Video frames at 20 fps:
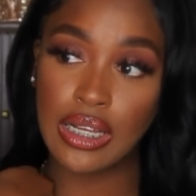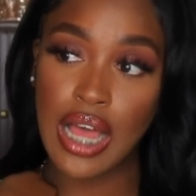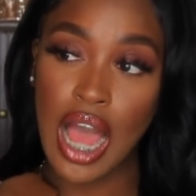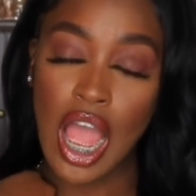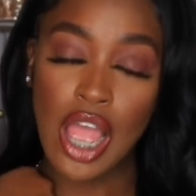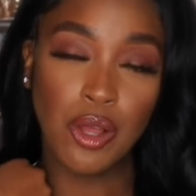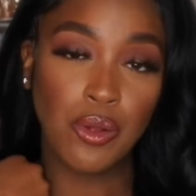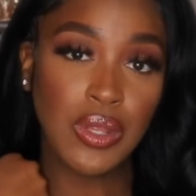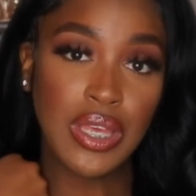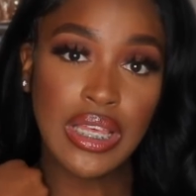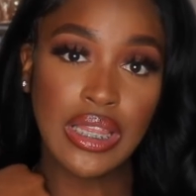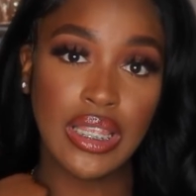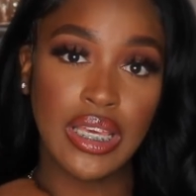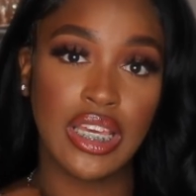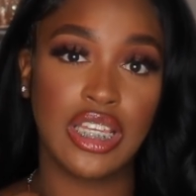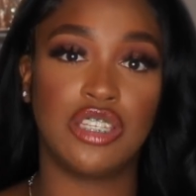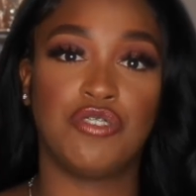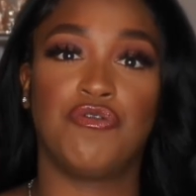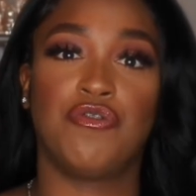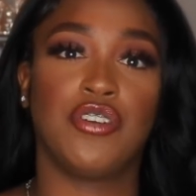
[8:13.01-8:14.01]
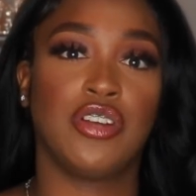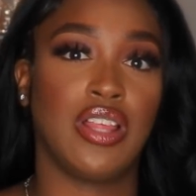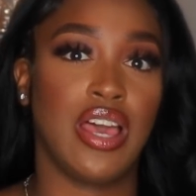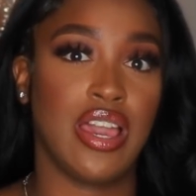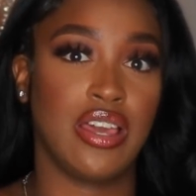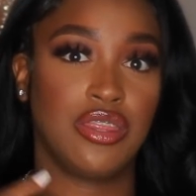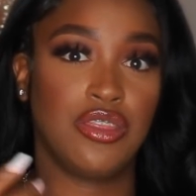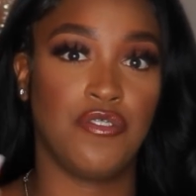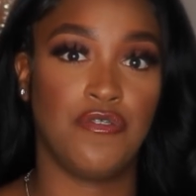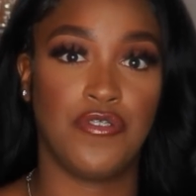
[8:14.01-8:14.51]
only leaked for
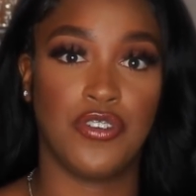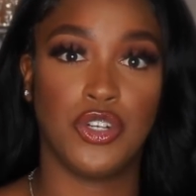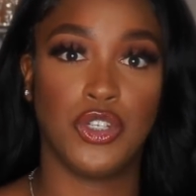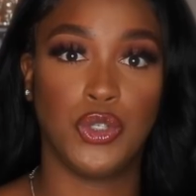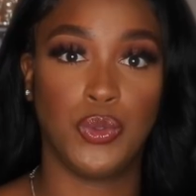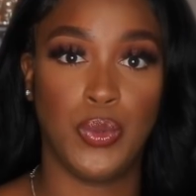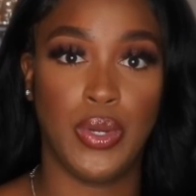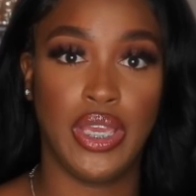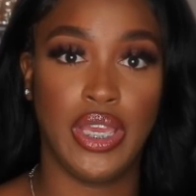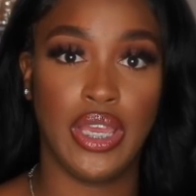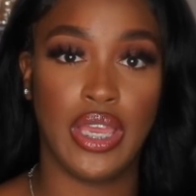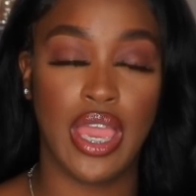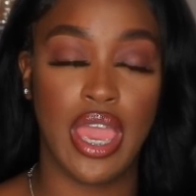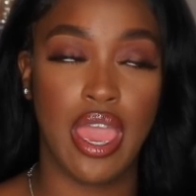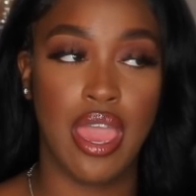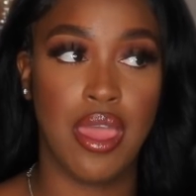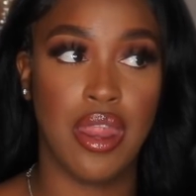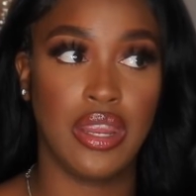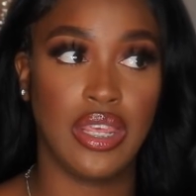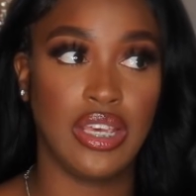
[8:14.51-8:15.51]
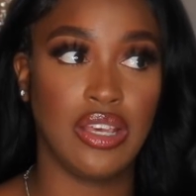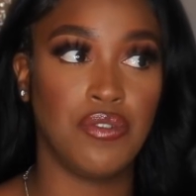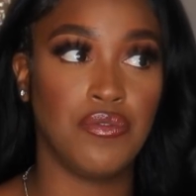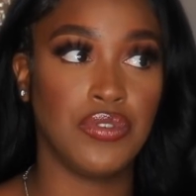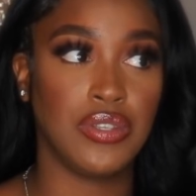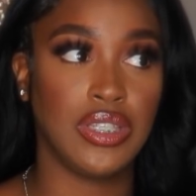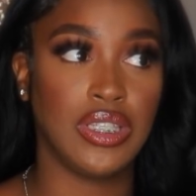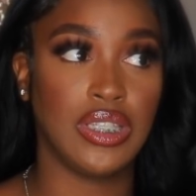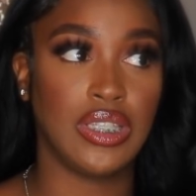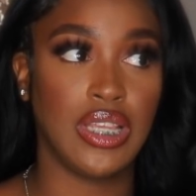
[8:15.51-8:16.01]
like the first week, and
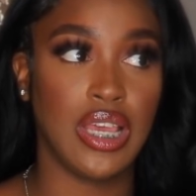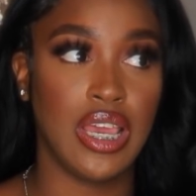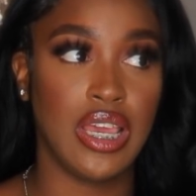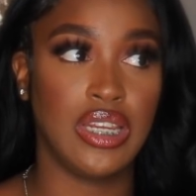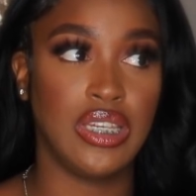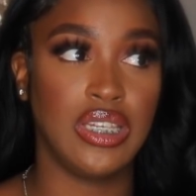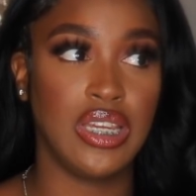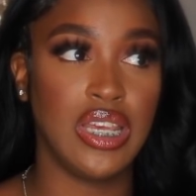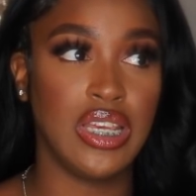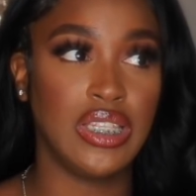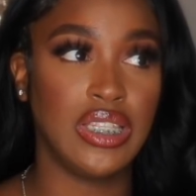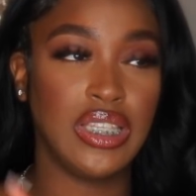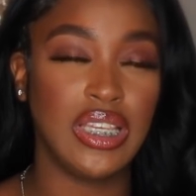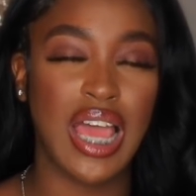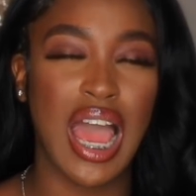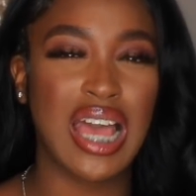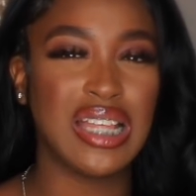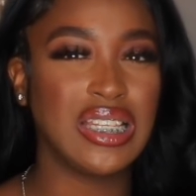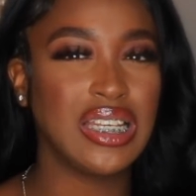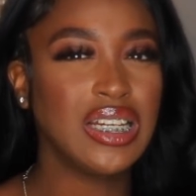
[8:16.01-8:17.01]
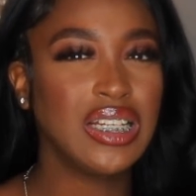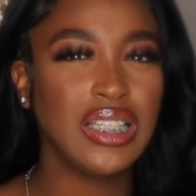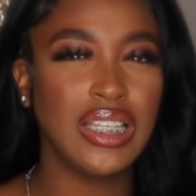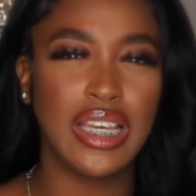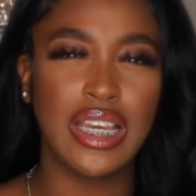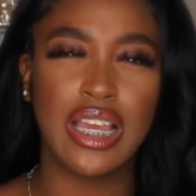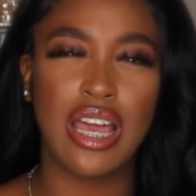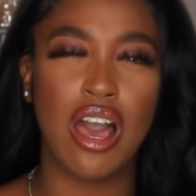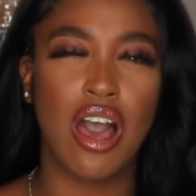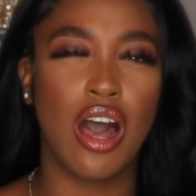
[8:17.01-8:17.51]
I didn't
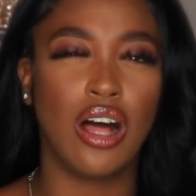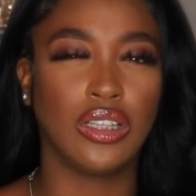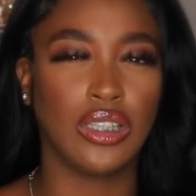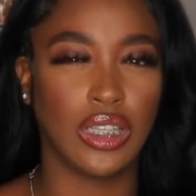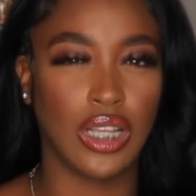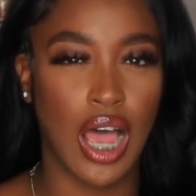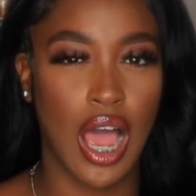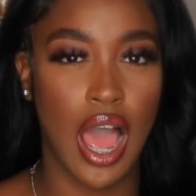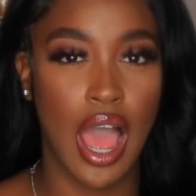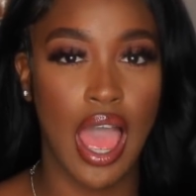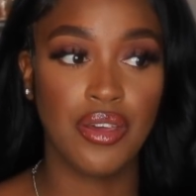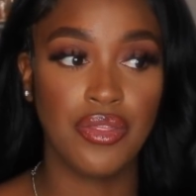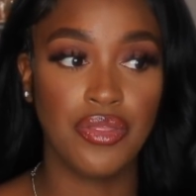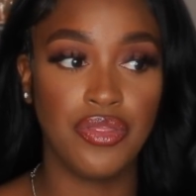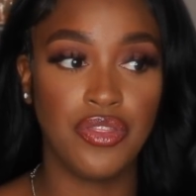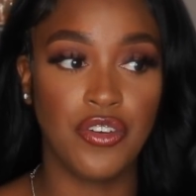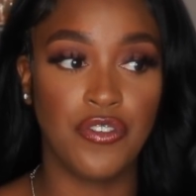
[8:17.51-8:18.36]
leak a lot.